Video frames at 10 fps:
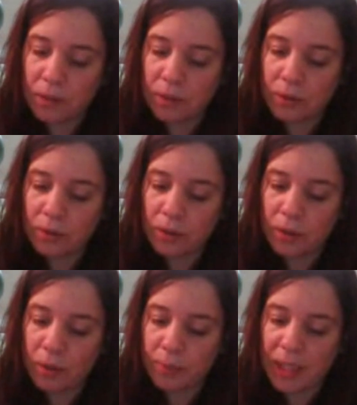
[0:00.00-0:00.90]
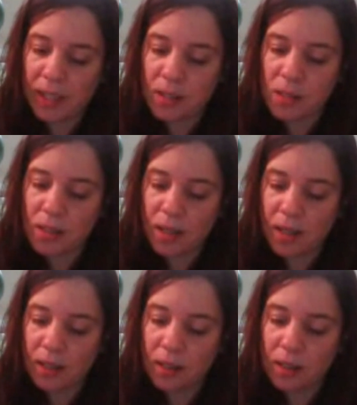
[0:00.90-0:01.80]
You know, because
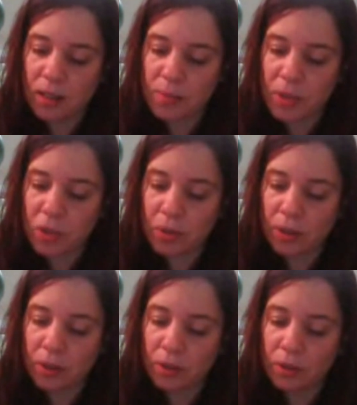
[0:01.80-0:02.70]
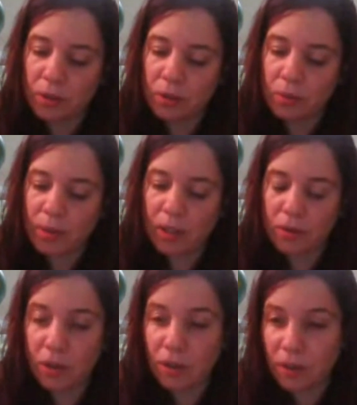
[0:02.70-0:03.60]
especially
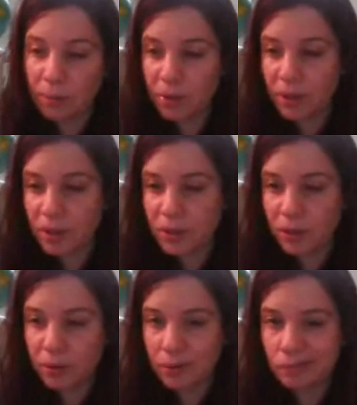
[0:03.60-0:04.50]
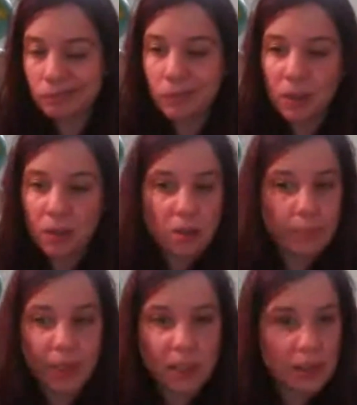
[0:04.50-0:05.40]
without the current ability to
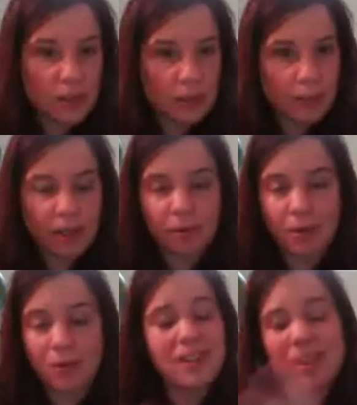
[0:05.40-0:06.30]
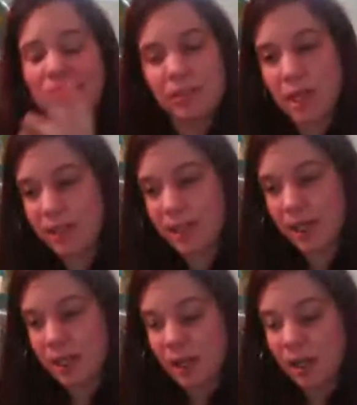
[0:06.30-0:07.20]
bring it into whatever, or even if we had
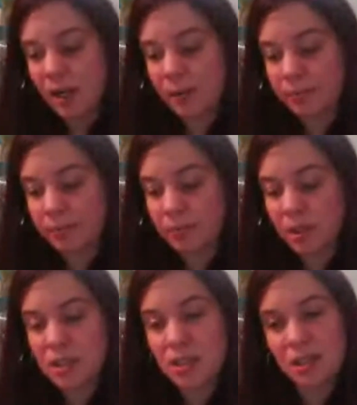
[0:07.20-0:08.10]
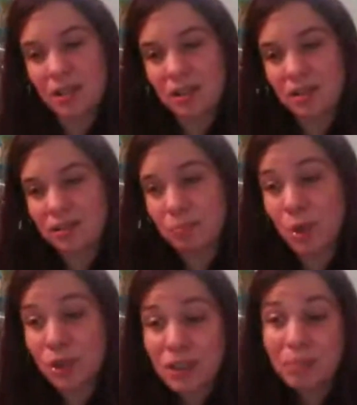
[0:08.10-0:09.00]
that, because
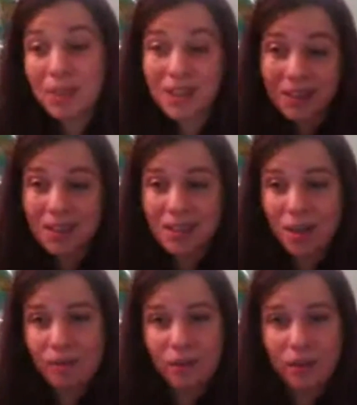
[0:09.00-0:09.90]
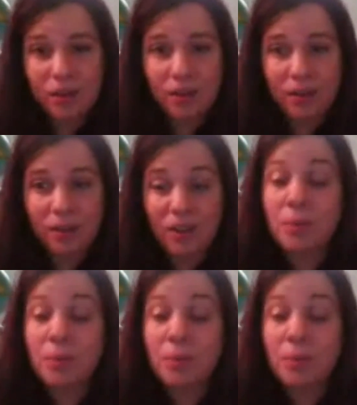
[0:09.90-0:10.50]
multimedia does cover,